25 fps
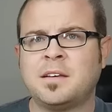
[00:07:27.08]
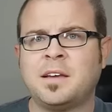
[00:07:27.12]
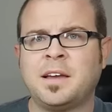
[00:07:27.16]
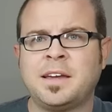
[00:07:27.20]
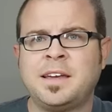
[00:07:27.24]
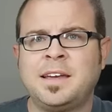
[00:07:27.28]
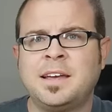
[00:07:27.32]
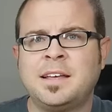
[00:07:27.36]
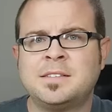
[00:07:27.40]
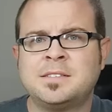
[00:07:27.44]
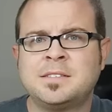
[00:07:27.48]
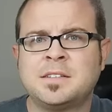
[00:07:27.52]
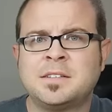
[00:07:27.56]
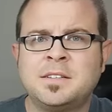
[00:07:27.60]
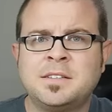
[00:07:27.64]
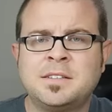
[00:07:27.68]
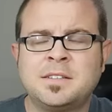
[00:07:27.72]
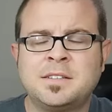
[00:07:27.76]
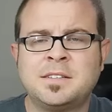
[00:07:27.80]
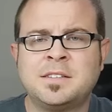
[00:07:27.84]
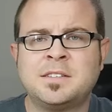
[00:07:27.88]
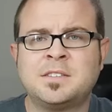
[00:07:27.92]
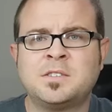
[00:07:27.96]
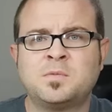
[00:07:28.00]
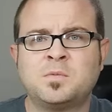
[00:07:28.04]
I can tell you
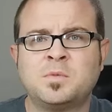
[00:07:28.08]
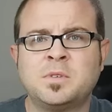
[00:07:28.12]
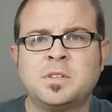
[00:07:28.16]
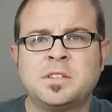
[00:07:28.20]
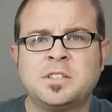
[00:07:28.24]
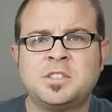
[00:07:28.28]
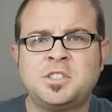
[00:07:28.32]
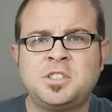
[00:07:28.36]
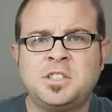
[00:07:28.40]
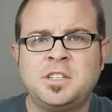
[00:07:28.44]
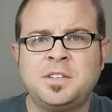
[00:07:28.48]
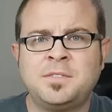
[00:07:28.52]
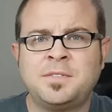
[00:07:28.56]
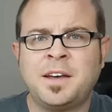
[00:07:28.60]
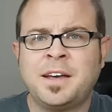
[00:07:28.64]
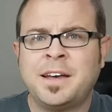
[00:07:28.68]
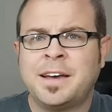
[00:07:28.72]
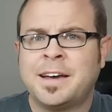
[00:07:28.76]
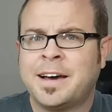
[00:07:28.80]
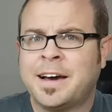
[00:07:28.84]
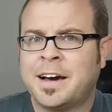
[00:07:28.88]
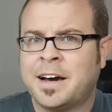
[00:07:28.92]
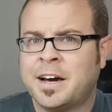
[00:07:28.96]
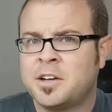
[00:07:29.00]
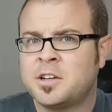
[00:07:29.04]
that this will achieve
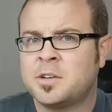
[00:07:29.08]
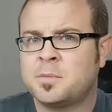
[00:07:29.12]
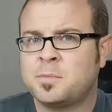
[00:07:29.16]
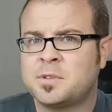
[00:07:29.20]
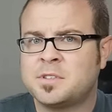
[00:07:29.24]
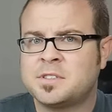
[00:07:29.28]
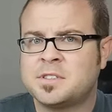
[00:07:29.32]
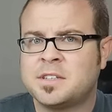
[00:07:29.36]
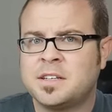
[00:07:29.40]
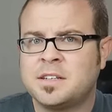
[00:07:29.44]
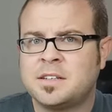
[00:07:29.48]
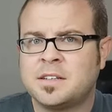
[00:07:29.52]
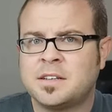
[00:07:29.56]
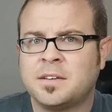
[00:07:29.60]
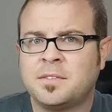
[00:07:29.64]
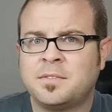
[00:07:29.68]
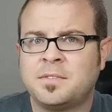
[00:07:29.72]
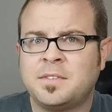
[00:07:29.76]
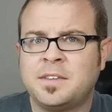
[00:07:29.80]
one hundred percent of